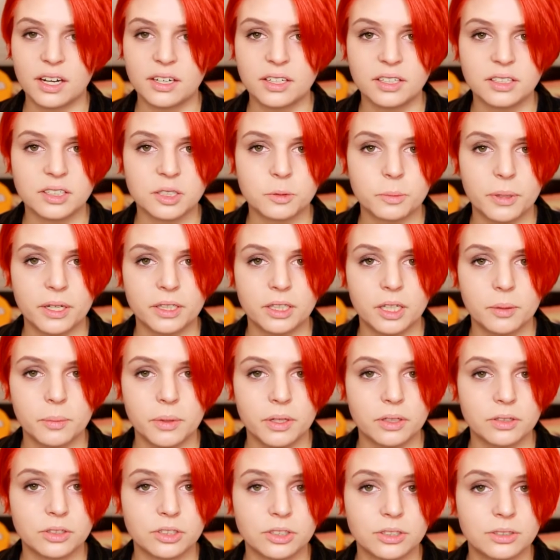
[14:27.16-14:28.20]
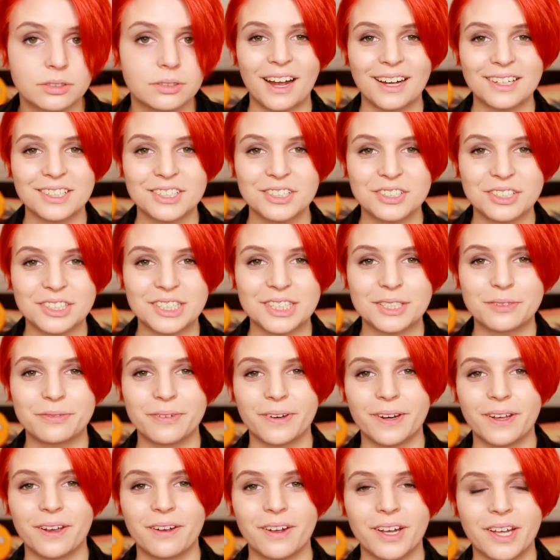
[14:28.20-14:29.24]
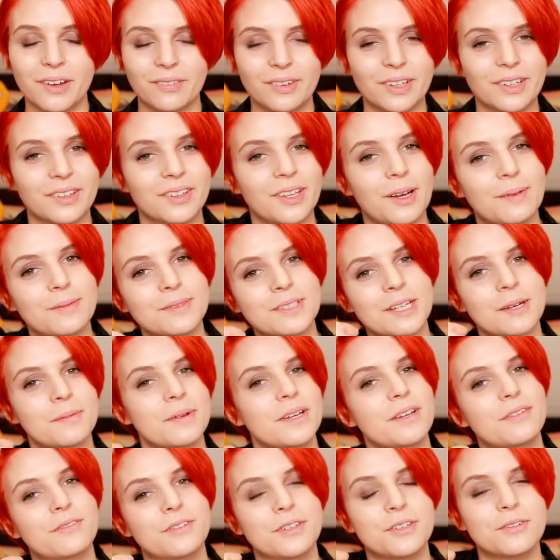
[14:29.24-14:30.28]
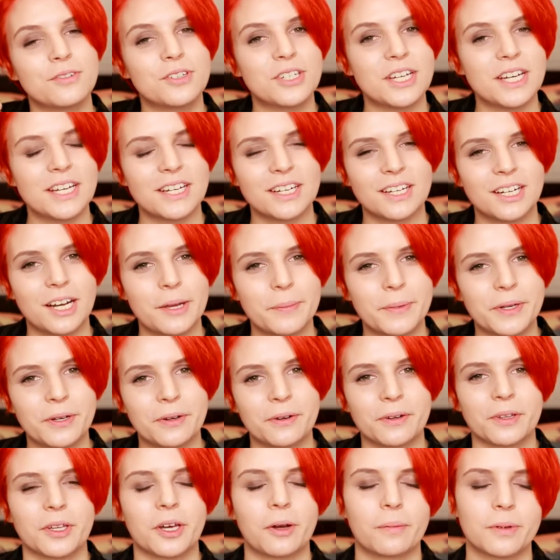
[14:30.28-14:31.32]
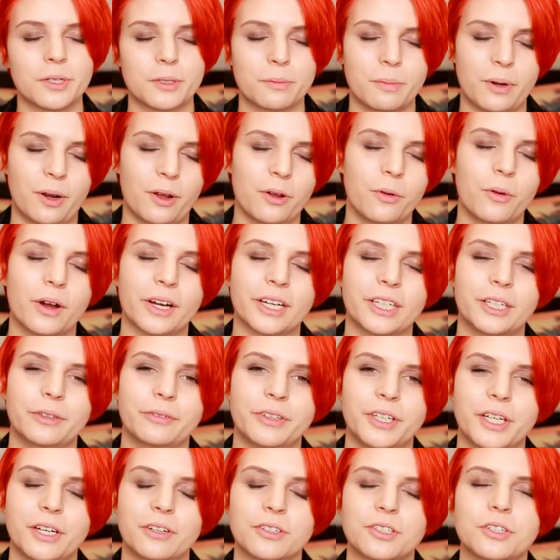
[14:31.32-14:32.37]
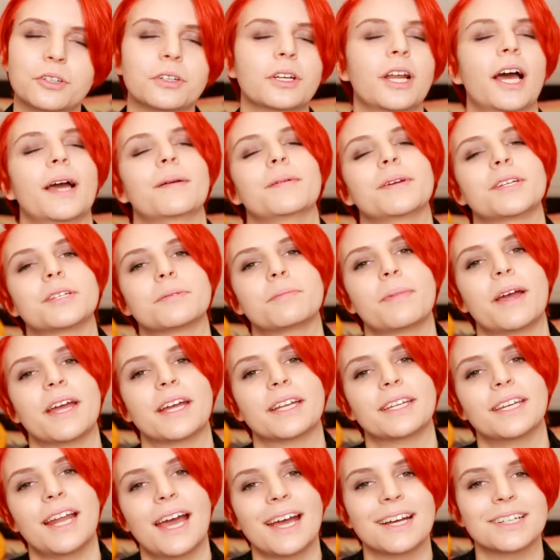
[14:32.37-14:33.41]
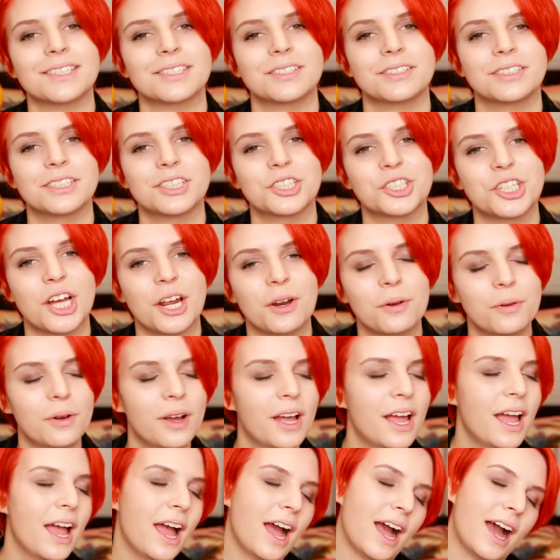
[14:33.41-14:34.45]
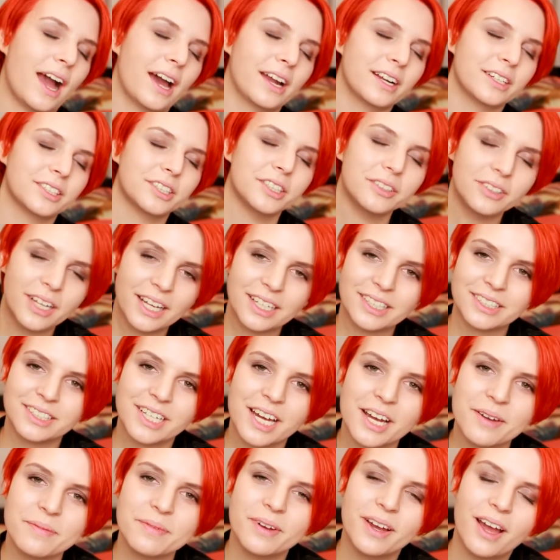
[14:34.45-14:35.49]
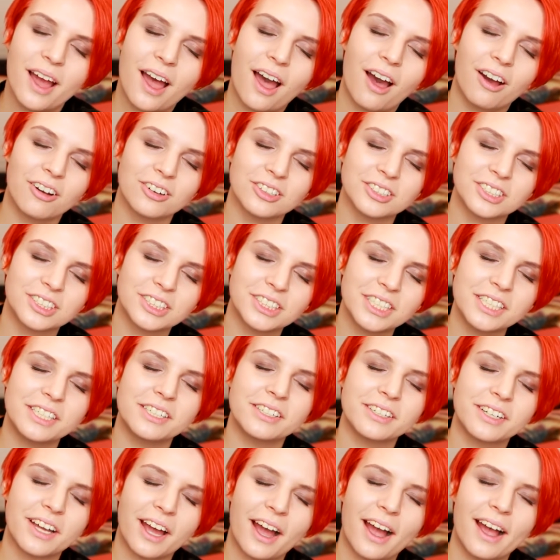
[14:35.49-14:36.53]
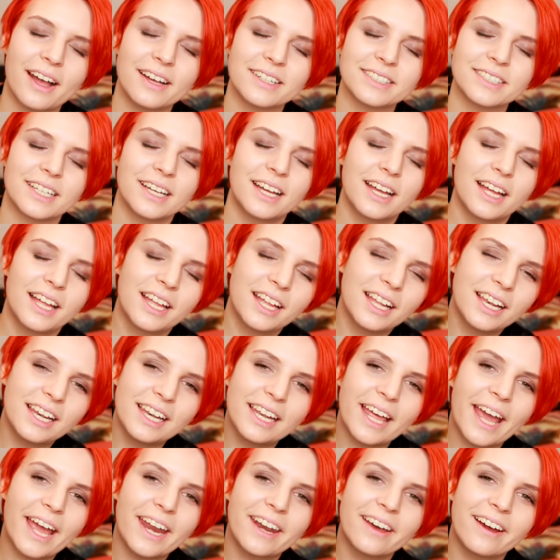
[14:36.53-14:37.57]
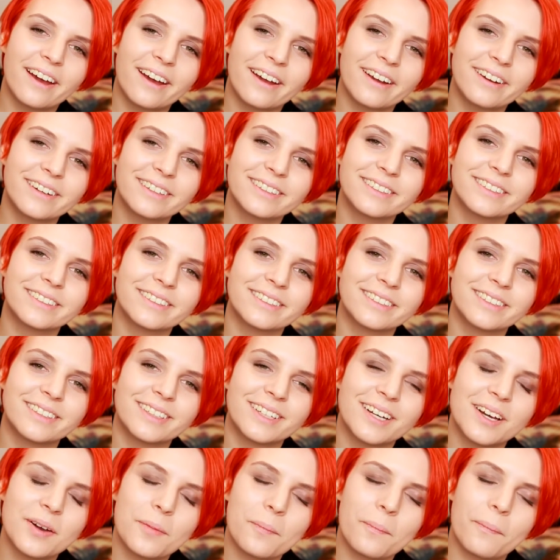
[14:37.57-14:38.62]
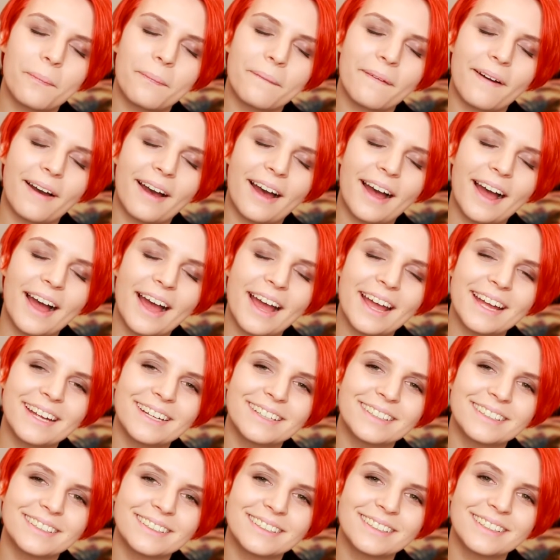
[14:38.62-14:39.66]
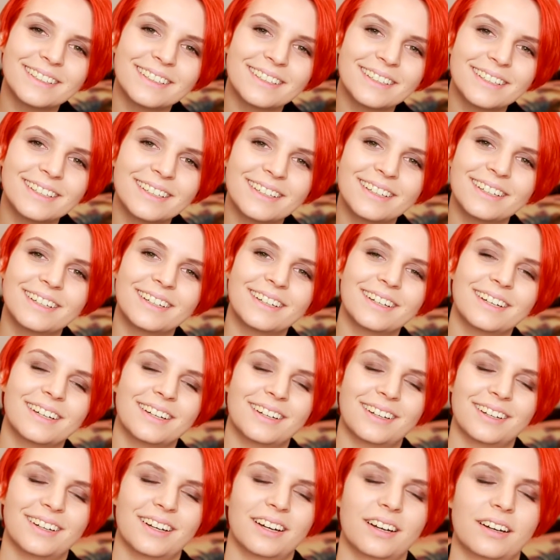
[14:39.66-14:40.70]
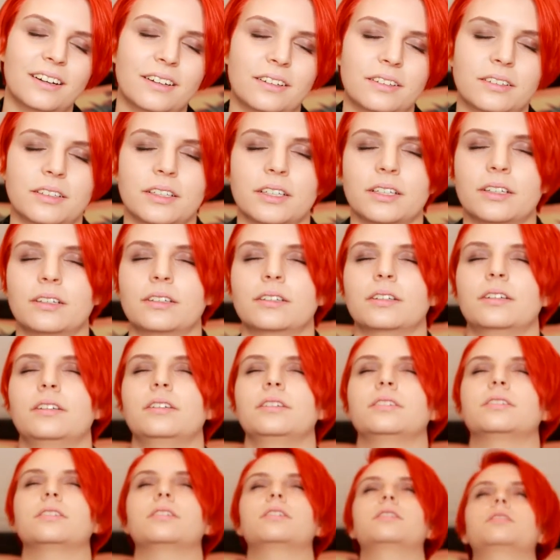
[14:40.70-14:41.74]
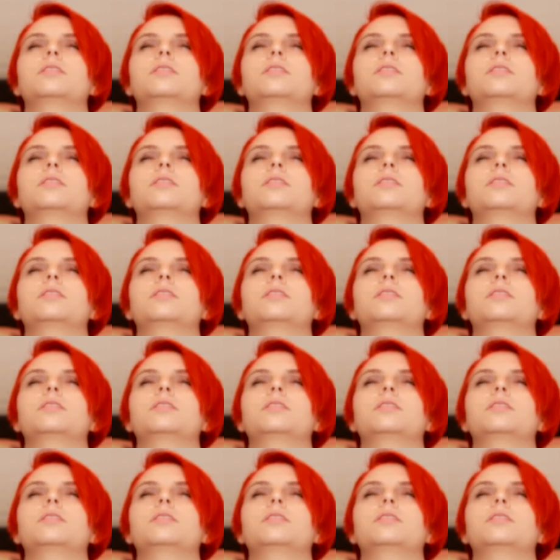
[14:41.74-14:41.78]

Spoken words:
I didn't spend that much. I hope you guys enjoyed this video. Give it a thumbs up if you did, and let me know in the comments below what kind of videos you'd like me to make next on this channel. And until next time, I'll see you guys later. Bye. Oh my god, I need to